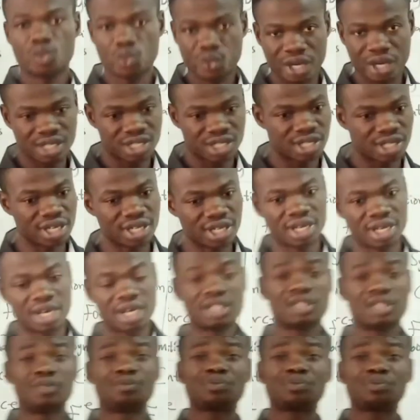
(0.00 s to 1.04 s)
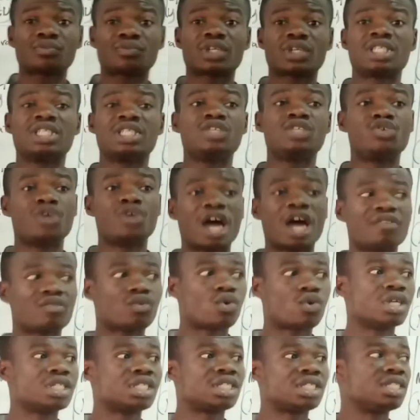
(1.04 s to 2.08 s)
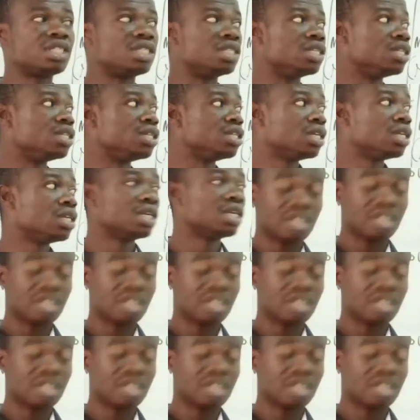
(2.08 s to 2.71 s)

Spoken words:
we are saying that the derived quantity